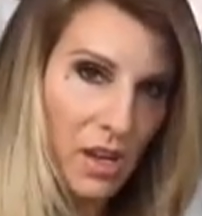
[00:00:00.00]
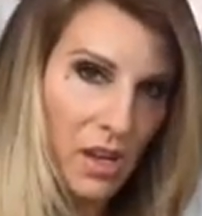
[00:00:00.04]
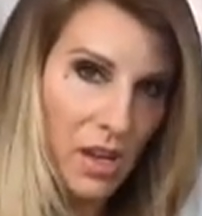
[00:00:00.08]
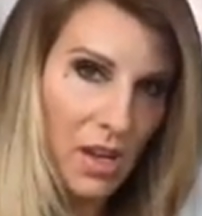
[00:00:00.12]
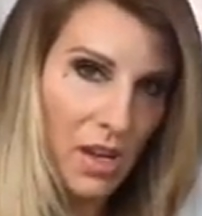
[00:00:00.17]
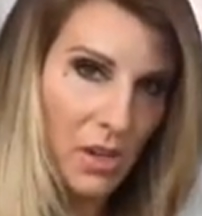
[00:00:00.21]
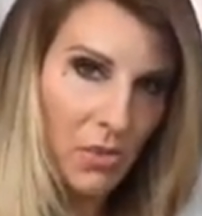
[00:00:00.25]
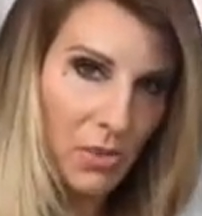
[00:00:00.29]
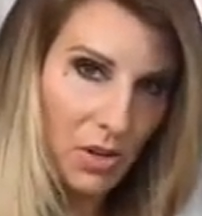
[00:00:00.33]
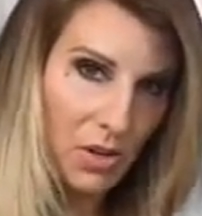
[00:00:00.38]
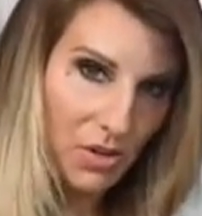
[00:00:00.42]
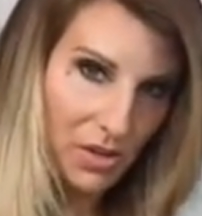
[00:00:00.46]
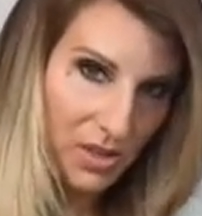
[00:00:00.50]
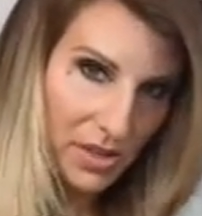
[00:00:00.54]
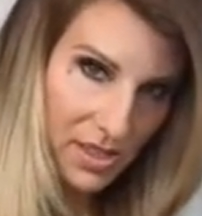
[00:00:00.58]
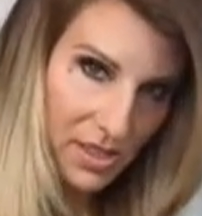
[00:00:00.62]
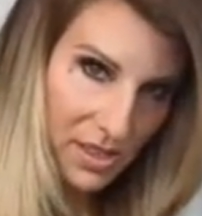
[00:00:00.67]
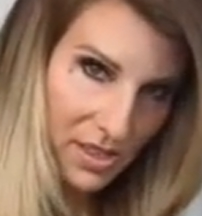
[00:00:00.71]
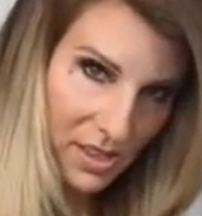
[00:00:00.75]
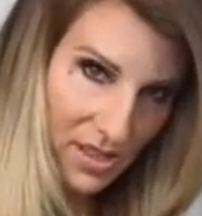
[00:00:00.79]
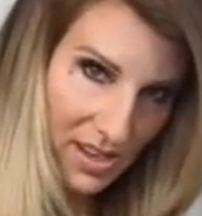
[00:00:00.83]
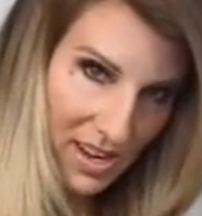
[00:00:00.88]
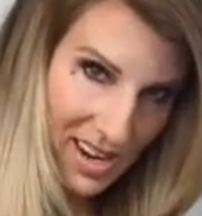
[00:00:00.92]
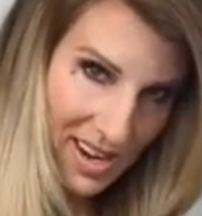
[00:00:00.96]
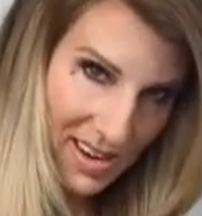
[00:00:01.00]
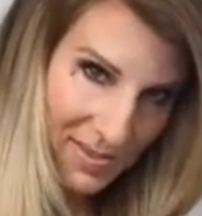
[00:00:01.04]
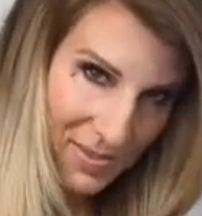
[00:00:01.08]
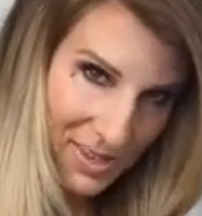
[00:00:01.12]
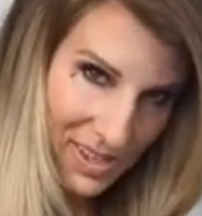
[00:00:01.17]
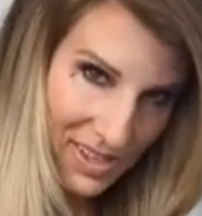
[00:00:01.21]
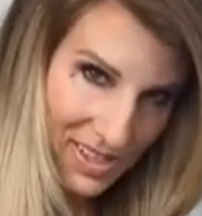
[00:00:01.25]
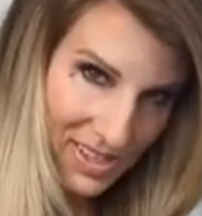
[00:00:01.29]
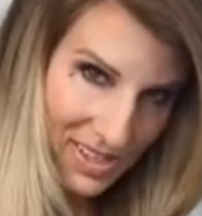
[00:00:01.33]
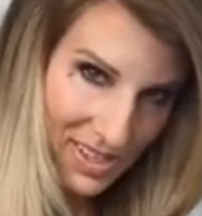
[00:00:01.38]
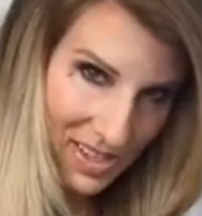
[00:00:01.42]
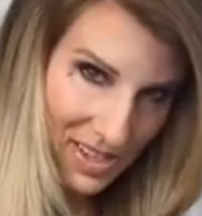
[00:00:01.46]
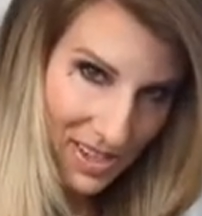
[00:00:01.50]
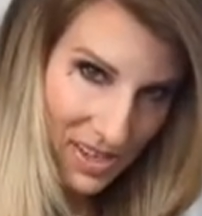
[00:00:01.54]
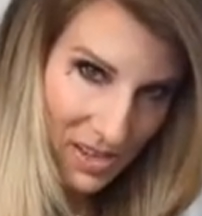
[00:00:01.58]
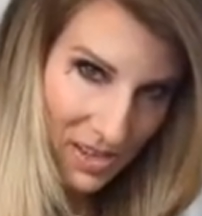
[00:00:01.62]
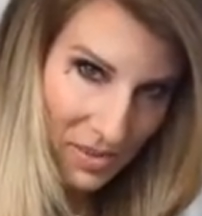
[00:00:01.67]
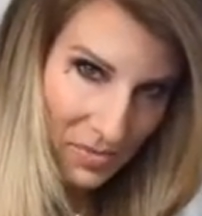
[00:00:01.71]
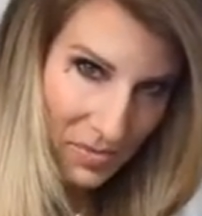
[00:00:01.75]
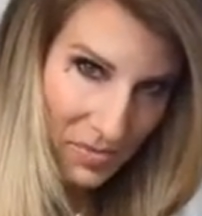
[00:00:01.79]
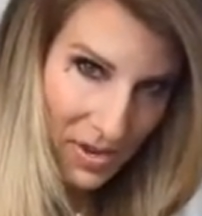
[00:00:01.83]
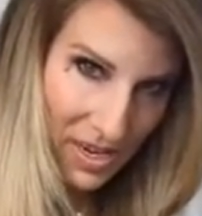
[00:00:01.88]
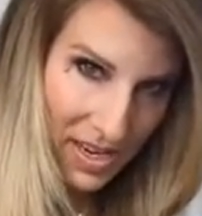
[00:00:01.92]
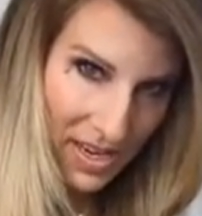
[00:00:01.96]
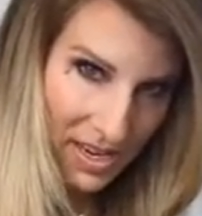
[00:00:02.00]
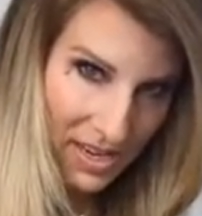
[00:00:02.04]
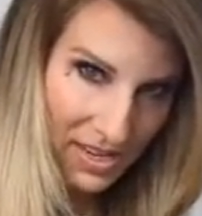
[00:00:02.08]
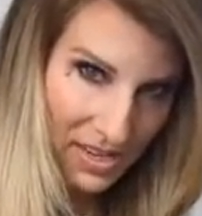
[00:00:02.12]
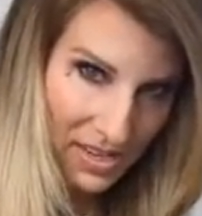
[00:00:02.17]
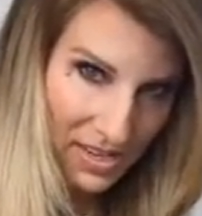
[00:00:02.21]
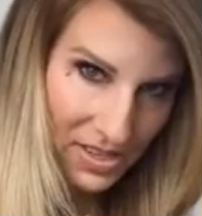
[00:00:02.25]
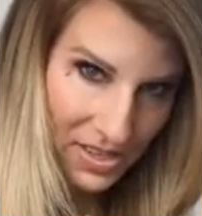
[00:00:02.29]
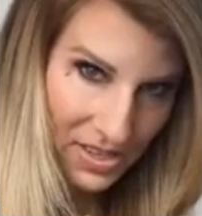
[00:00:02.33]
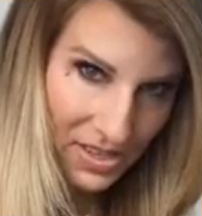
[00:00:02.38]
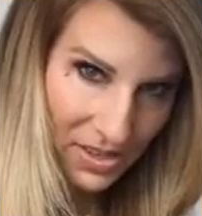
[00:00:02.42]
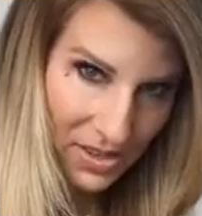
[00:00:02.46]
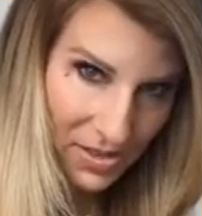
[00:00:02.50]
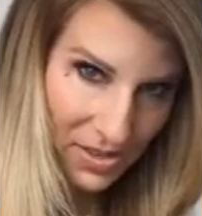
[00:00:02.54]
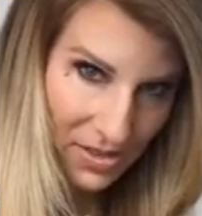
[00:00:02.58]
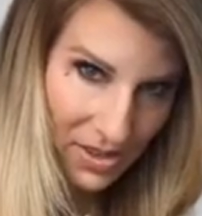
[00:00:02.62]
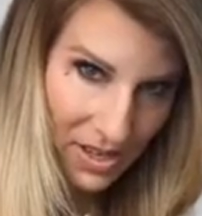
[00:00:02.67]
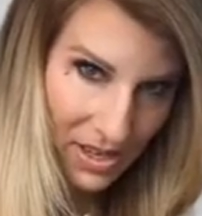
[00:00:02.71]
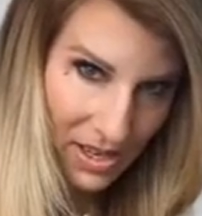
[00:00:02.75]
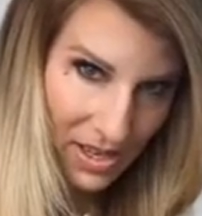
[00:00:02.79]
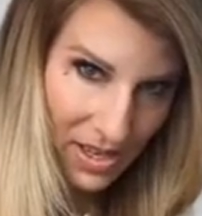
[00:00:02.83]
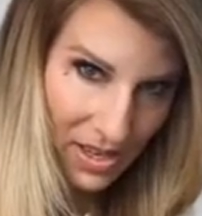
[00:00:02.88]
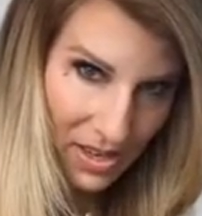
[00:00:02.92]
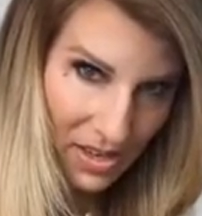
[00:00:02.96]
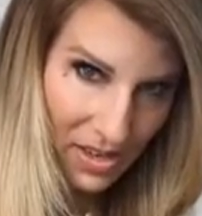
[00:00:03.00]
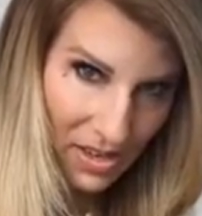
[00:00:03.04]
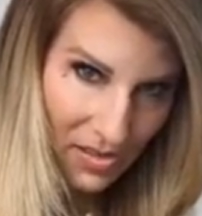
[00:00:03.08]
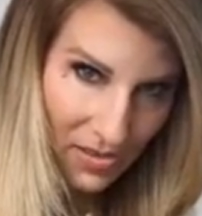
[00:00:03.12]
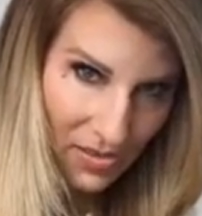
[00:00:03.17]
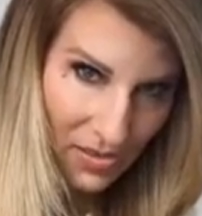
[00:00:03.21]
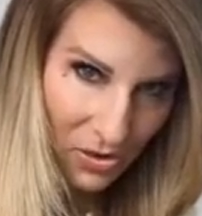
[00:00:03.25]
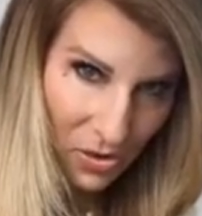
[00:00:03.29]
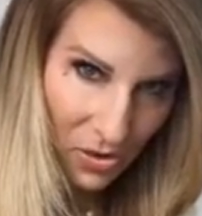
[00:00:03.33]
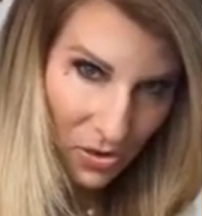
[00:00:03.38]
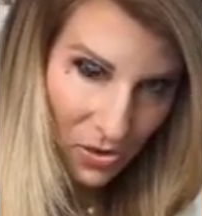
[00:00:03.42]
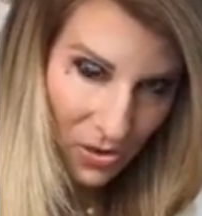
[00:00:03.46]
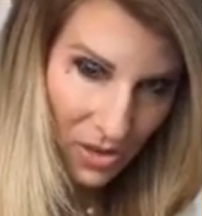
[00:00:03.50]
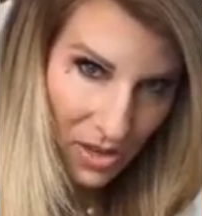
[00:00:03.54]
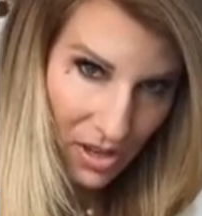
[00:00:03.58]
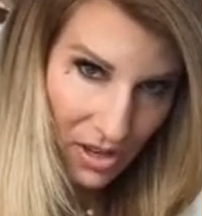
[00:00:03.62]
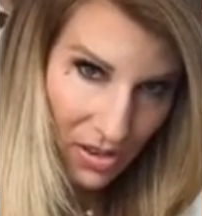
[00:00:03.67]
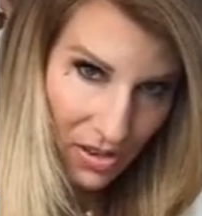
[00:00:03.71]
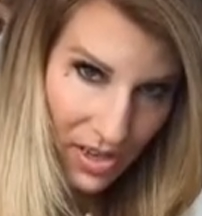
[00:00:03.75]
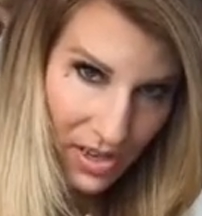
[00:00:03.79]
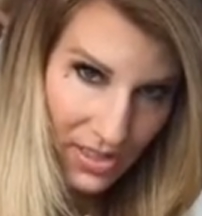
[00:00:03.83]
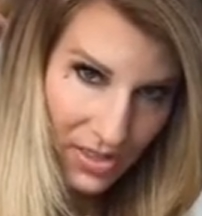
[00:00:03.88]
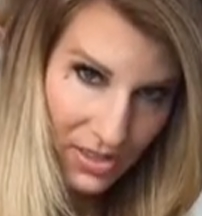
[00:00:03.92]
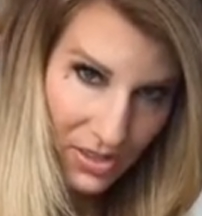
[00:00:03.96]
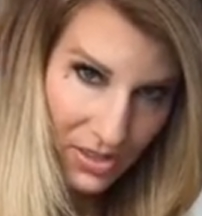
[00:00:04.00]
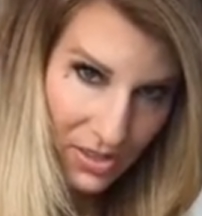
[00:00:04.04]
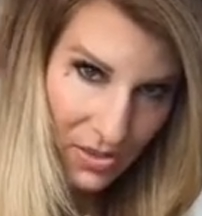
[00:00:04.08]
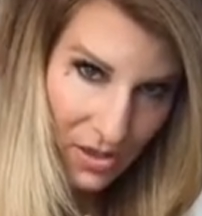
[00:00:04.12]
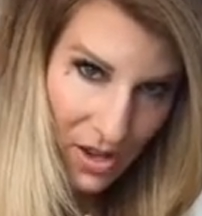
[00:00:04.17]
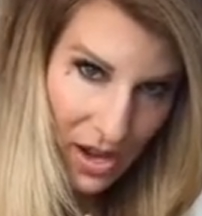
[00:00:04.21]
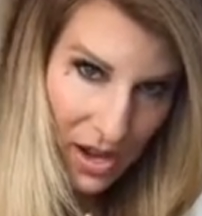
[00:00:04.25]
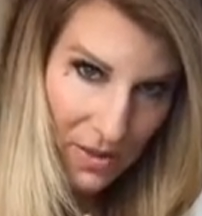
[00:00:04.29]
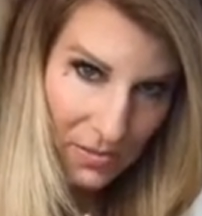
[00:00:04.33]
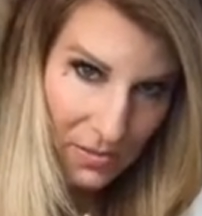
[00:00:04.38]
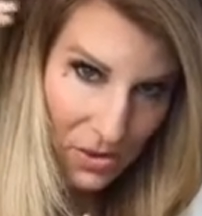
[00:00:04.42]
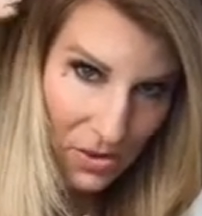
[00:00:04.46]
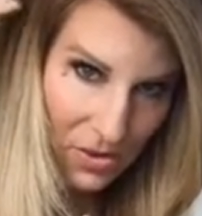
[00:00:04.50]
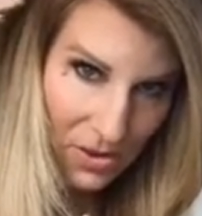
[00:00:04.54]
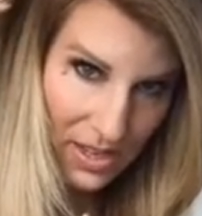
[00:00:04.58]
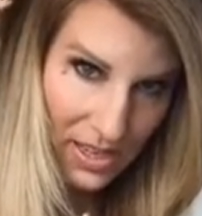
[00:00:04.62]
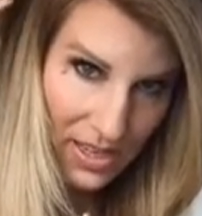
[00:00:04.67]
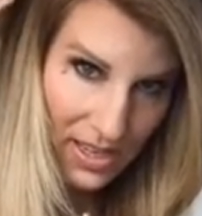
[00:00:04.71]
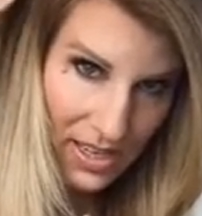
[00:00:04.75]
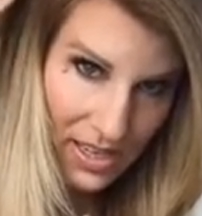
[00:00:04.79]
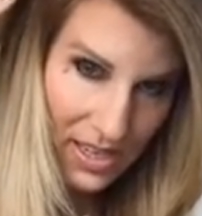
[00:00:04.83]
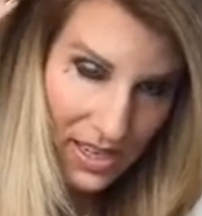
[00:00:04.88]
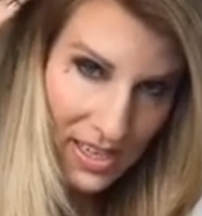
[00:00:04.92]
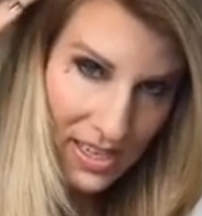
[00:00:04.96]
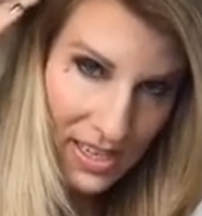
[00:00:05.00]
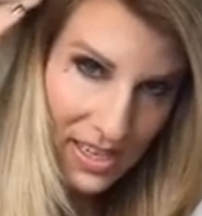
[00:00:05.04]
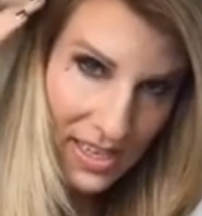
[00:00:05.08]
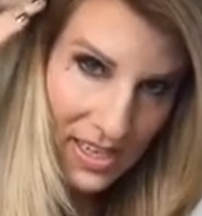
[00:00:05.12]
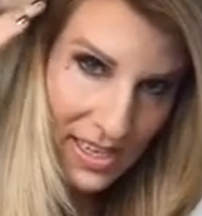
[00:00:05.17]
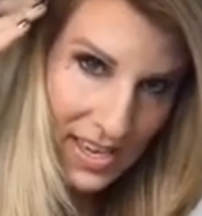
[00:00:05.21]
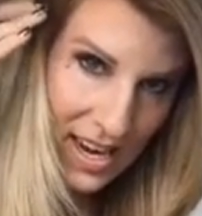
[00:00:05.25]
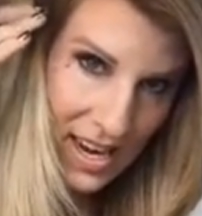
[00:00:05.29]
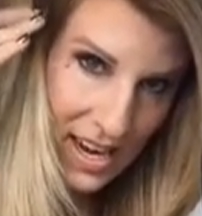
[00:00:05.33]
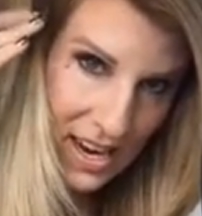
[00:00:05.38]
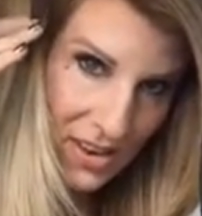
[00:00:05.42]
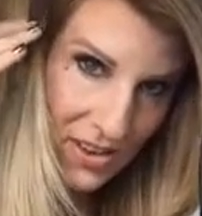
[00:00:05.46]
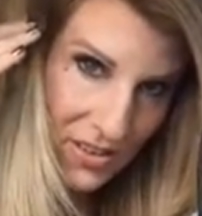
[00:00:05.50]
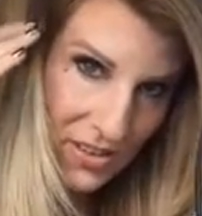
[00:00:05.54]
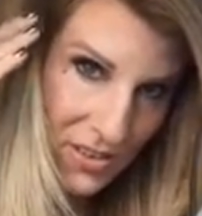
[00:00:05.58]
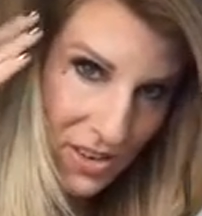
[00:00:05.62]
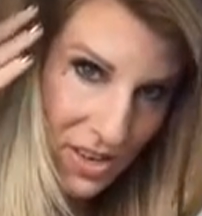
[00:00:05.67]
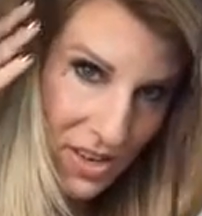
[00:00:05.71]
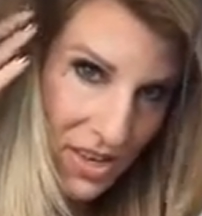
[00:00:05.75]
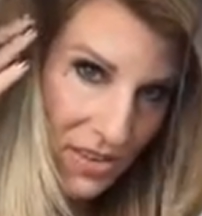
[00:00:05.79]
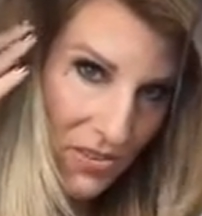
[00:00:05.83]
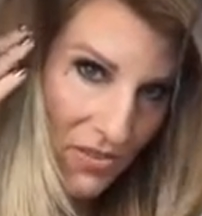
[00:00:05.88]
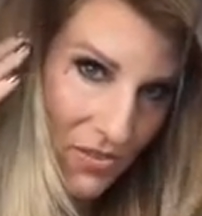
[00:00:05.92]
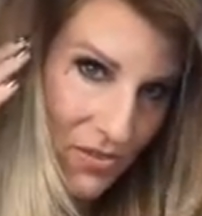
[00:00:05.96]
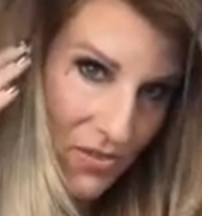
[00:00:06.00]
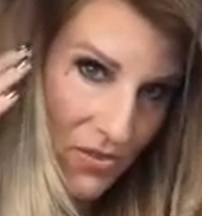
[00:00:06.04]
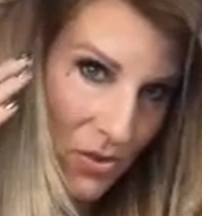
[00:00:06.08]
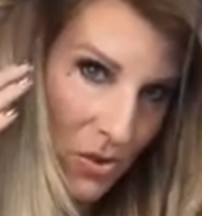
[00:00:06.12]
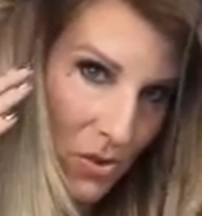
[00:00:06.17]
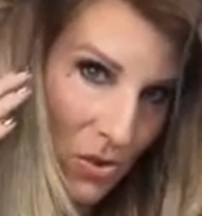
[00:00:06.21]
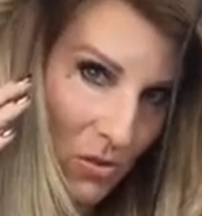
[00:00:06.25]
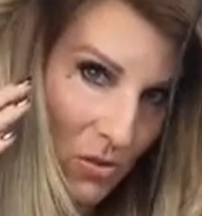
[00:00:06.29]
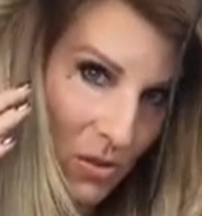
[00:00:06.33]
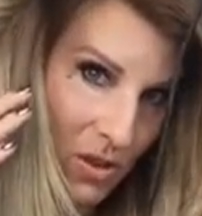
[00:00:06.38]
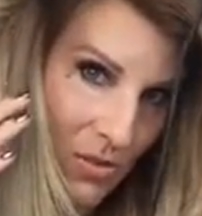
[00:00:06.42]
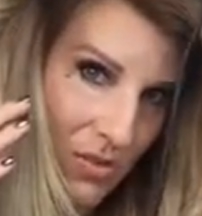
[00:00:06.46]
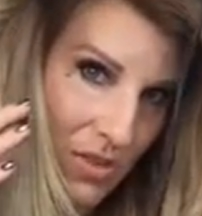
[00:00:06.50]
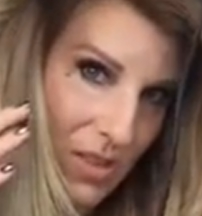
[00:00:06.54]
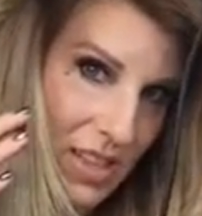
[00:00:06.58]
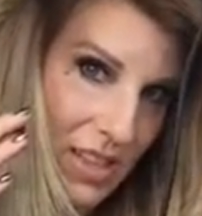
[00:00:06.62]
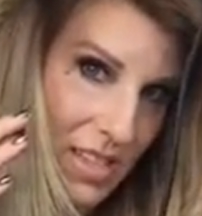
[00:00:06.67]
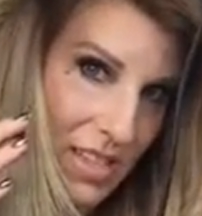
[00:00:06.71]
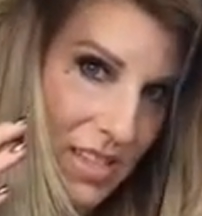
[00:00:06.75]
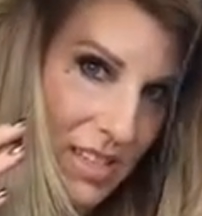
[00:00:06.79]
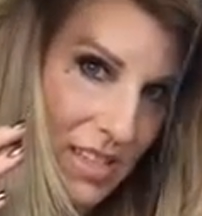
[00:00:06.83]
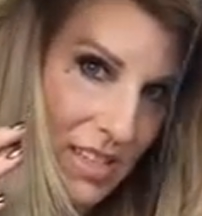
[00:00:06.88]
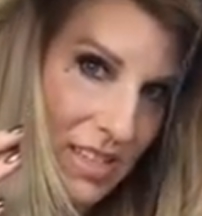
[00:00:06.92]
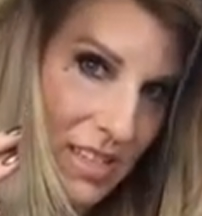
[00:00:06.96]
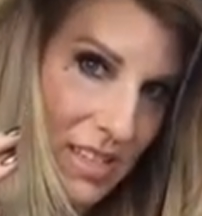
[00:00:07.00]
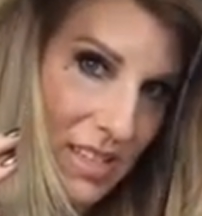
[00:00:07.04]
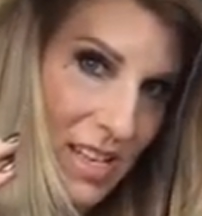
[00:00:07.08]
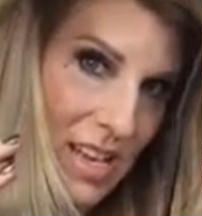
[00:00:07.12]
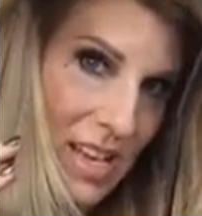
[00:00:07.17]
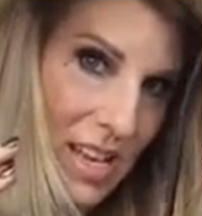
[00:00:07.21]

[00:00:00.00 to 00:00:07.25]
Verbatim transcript: And we're going to, I'm going to start by just going forward. Okay, so I'm going down and forward with this.